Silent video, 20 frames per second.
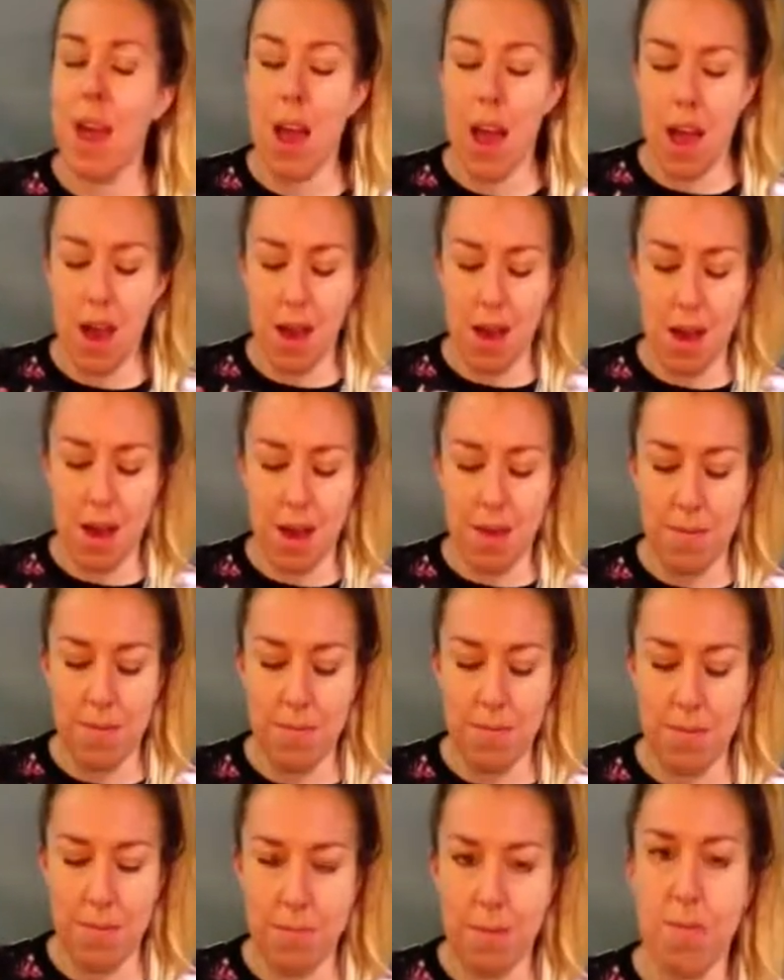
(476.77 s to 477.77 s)
I'm
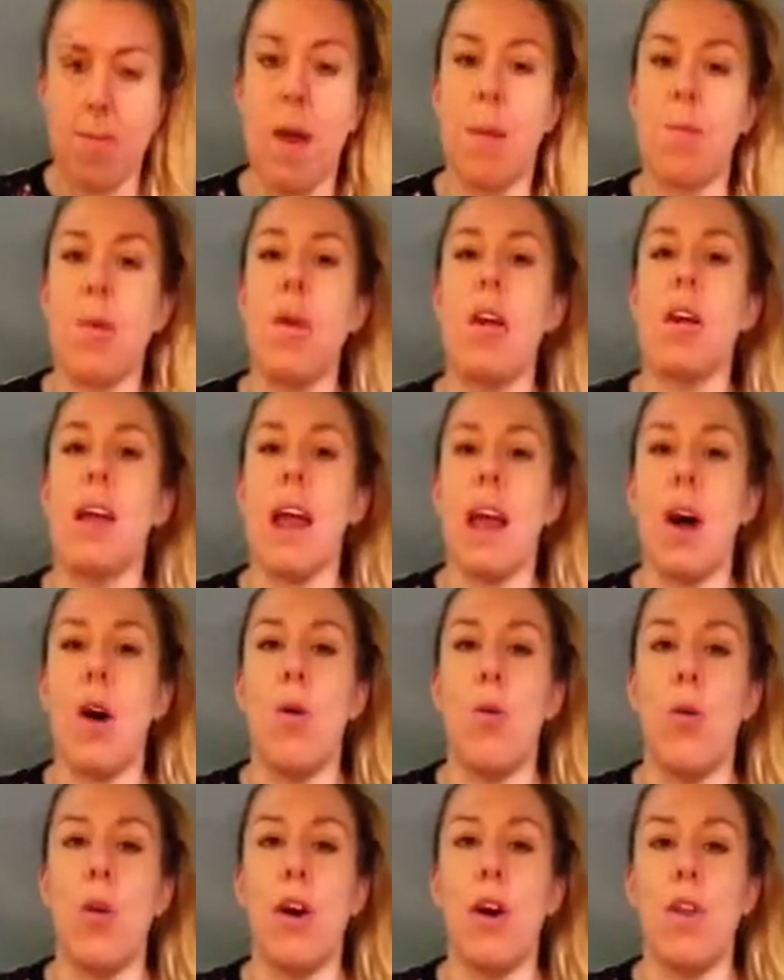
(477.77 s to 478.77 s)
going to kind of
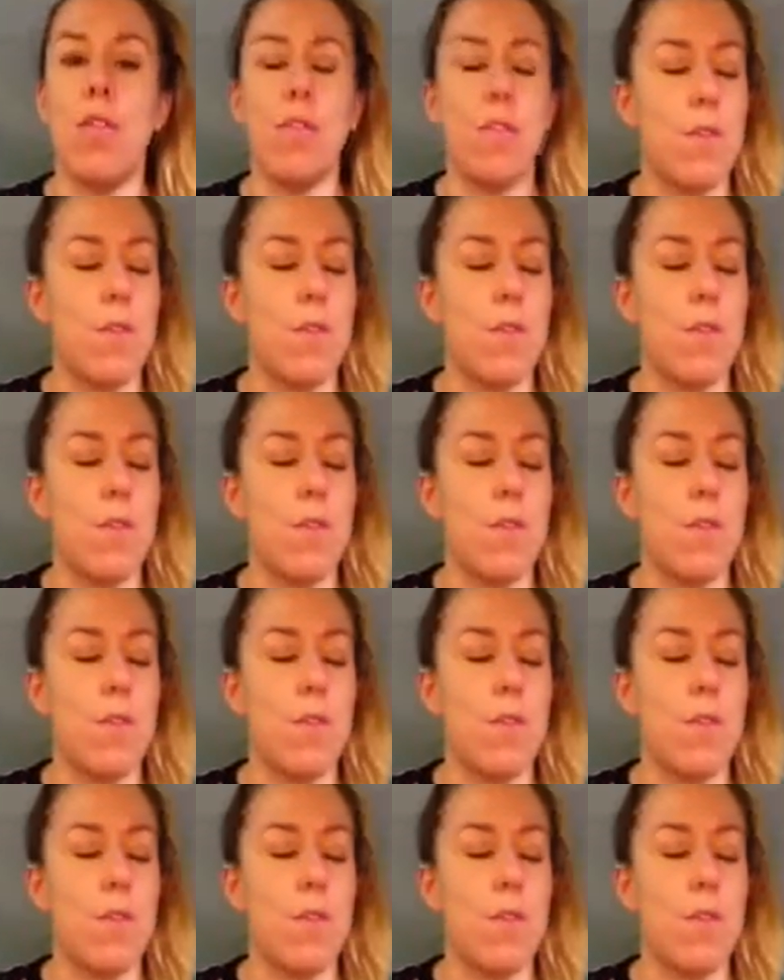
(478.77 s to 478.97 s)
hold off.